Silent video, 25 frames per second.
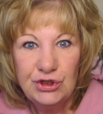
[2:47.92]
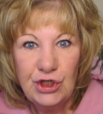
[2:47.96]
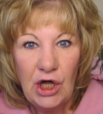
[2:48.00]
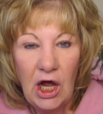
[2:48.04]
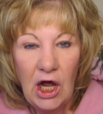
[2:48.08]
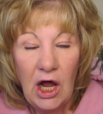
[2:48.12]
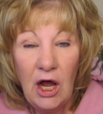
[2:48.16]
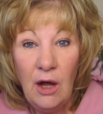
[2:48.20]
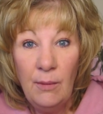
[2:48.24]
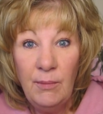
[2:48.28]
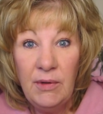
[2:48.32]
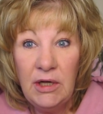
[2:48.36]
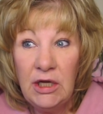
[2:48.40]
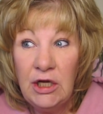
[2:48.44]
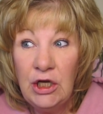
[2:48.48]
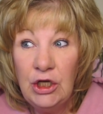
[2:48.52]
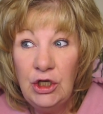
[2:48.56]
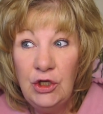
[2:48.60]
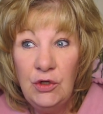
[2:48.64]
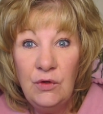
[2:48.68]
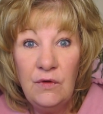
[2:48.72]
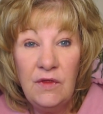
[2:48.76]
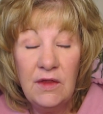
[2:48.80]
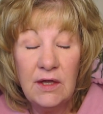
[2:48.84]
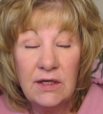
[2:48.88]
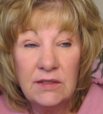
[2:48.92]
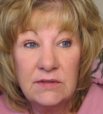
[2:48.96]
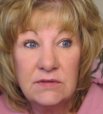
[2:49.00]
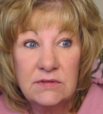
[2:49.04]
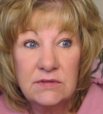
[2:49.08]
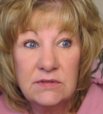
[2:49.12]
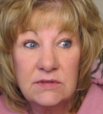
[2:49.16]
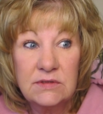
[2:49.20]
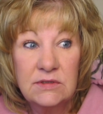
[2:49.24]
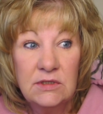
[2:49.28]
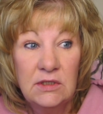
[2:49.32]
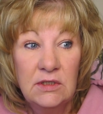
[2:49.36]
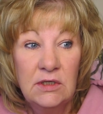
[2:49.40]
How am I going to do
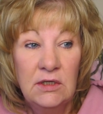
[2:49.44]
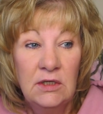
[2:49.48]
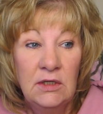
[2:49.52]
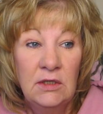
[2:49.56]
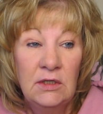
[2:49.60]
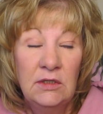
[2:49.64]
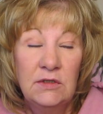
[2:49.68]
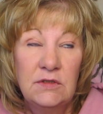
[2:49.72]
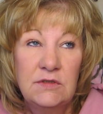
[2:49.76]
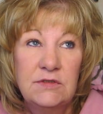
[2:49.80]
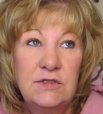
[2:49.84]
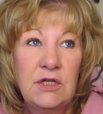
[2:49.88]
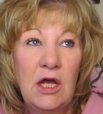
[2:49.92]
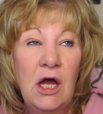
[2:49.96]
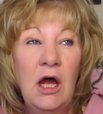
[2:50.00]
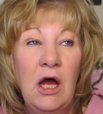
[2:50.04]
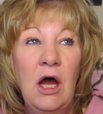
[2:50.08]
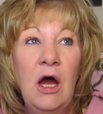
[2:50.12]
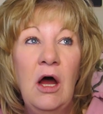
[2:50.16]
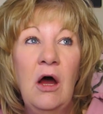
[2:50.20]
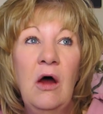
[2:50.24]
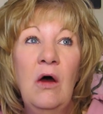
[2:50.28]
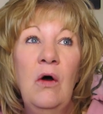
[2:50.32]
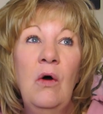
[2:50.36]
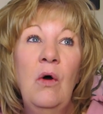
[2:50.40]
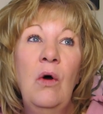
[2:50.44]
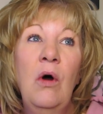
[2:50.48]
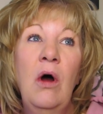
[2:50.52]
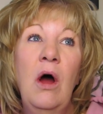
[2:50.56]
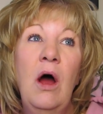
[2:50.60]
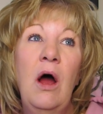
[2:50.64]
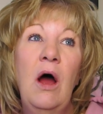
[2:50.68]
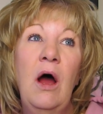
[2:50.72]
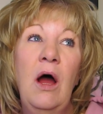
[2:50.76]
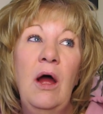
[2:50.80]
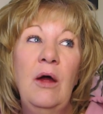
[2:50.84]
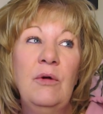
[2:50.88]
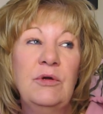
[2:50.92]
this? So
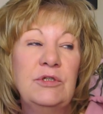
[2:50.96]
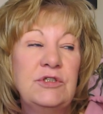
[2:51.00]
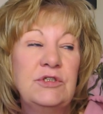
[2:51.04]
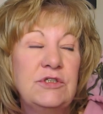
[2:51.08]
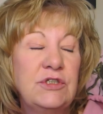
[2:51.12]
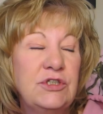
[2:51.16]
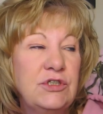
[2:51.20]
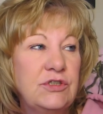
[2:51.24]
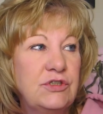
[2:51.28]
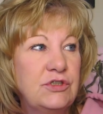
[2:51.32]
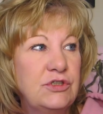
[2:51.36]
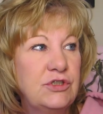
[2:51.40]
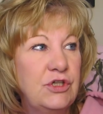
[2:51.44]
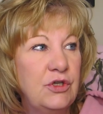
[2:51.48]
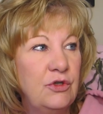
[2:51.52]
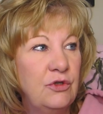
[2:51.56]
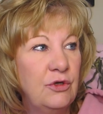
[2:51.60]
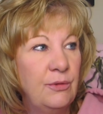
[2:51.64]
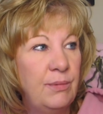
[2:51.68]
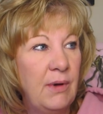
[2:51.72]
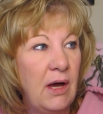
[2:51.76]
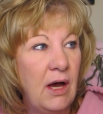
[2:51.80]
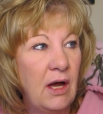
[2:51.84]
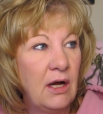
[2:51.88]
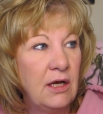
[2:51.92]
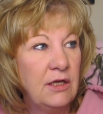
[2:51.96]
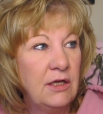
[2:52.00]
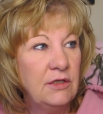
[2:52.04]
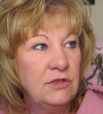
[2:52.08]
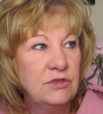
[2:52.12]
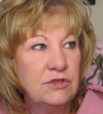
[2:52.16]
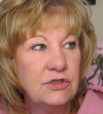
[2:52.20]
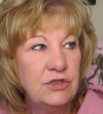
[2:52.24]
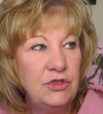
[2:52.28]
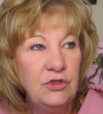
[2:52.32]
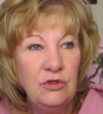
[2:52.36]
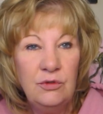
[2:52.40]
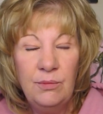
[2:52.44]
I would just stew about it,
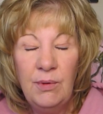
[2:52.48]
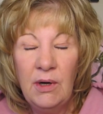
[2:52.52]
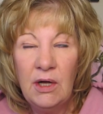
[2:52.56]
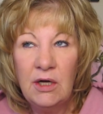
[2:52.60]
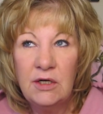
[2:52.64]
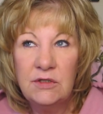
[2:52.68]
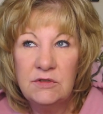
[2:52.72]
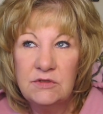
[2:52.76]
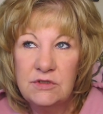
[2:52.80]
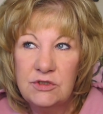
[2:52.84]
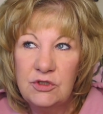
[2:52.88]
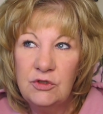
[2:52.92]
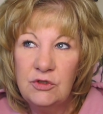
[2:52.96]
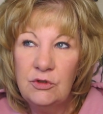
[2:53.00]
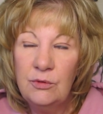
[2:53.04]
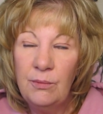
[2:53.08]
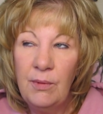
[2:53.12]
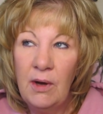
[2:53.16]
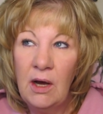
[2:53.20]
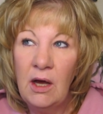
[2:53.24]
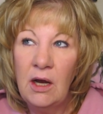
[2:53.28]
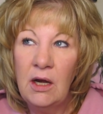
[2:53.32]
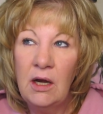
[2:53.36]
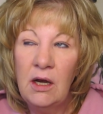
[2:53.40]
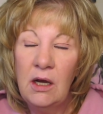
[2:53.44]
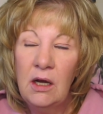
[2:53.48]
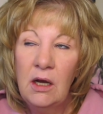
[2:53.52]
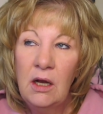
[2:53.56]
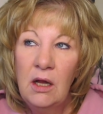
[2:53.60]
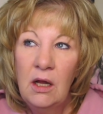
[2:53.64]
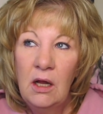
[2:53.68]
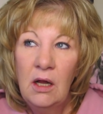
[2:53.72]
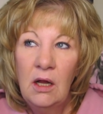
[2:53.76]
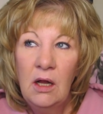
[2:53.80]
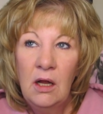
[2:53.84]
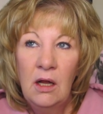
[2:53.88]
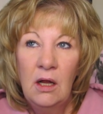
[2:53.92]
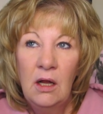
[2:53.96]
stew about it, stew about it.
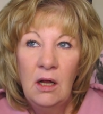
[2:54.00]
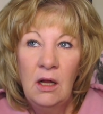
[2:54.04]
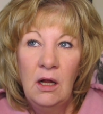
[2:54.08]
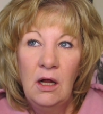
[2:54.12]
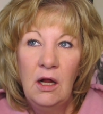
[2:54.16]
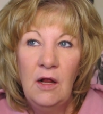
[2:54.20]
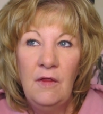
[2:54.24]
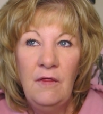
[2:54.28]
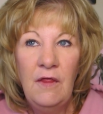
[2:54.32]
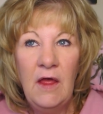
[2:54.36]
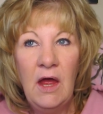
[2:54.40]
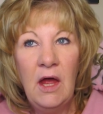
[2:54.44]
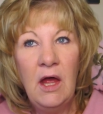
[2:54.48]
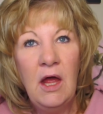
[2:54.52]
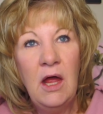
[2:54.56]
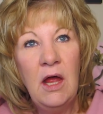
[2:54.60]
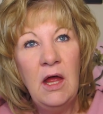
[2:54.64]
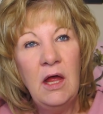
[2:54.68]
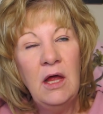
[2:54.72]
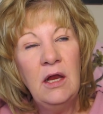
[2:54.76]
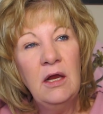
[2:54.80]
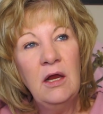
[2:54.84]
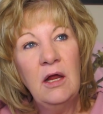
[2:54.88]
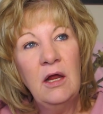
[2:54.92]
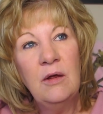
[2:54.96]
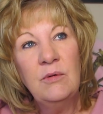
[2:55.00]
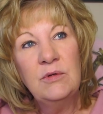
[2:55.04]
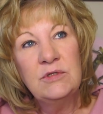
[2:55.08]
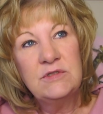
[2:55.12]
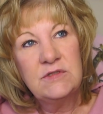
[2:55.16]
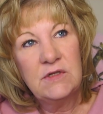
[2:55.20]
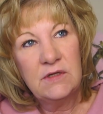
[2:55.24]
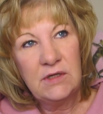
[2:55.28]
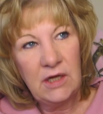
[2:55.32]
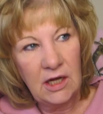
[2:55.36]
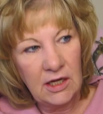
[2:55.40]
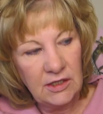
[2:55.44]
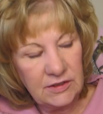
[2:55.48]
And then I would
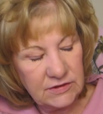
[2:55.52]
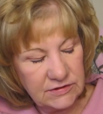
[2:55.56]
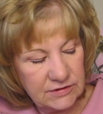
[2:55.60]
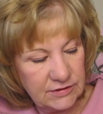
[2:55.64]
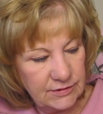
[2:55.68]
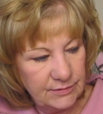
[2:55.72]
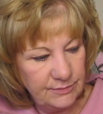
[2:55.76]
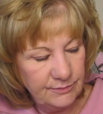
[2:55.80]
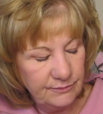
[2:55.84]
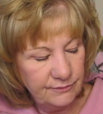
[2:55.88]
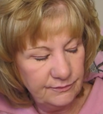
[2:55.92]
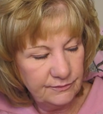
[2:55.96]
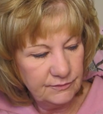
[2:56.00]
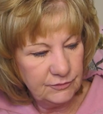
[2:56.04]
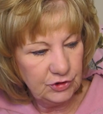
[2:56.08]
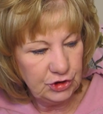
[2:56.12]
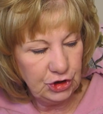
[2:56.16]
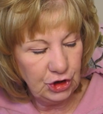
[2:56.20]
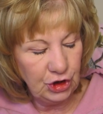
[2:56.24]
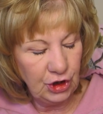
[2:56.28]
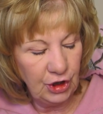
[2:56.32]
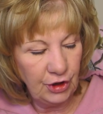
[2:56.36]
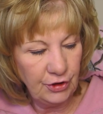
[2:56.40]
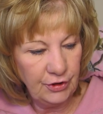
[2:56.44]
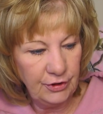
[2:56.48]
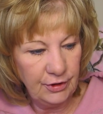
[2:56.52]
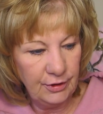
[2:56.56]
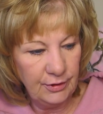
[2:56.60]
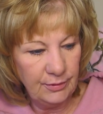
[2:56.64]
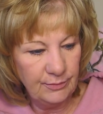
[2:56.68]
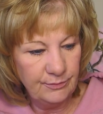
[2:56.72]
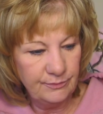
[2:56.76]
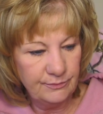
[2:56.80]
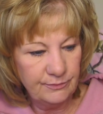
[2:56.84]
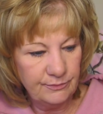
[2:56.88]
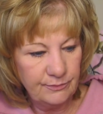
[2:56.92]
say, yes, sure, I'll do it.